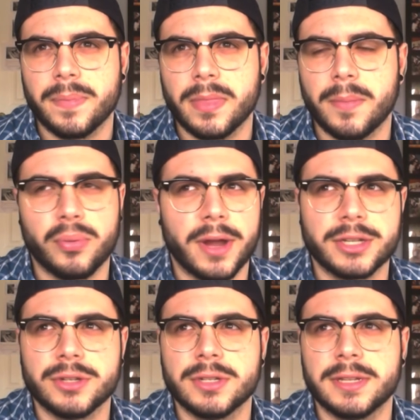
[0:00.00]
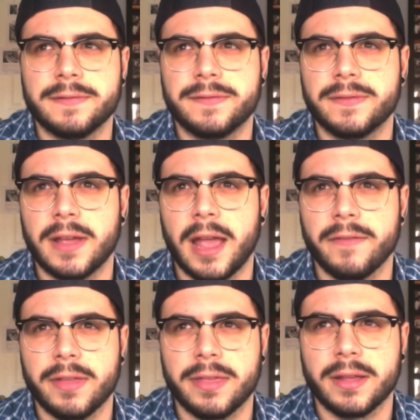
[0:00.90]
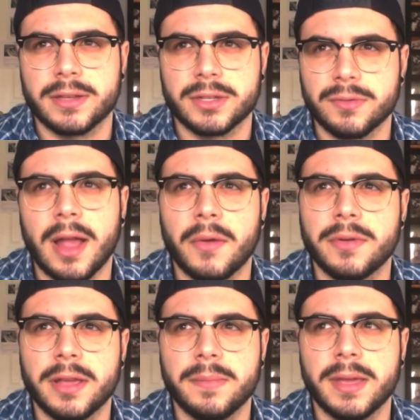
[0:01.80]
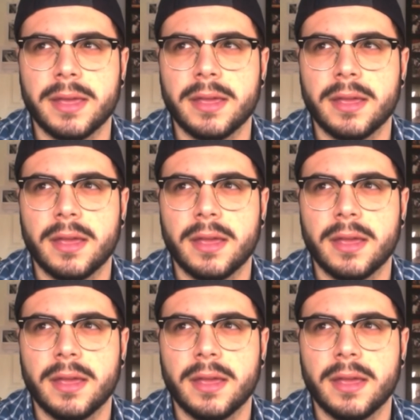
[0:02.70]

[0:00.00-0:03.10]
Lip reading: The pressures of everything surrounding me,